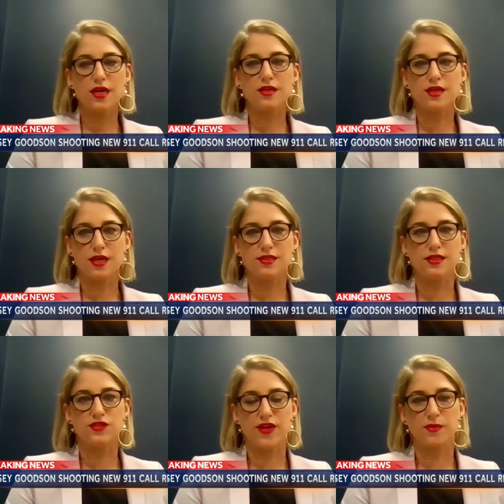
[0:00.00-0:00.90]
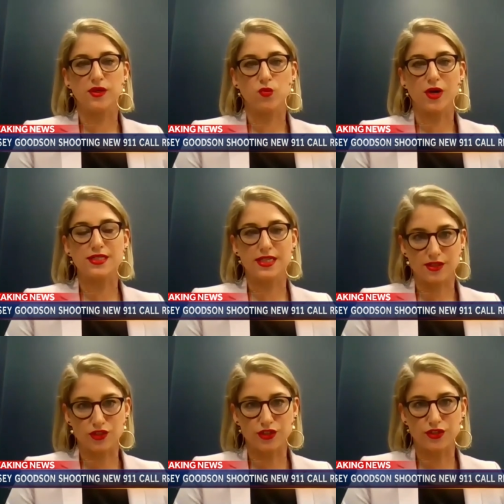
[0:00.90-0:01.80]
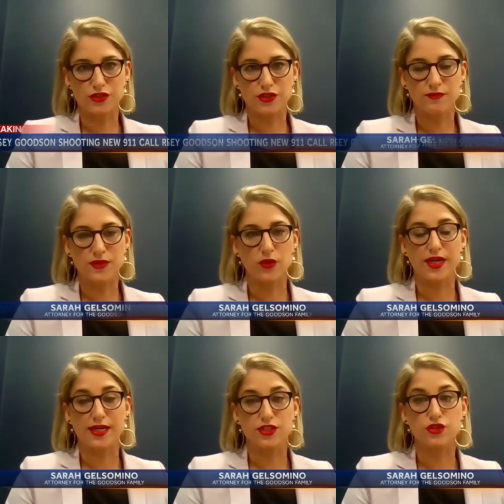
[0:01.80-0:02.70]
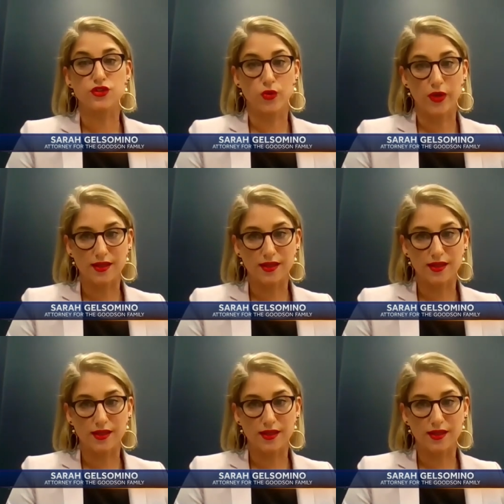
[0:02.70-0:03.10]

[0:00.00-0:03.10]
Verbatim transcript: In the end, Casey's family wants answers. They want answers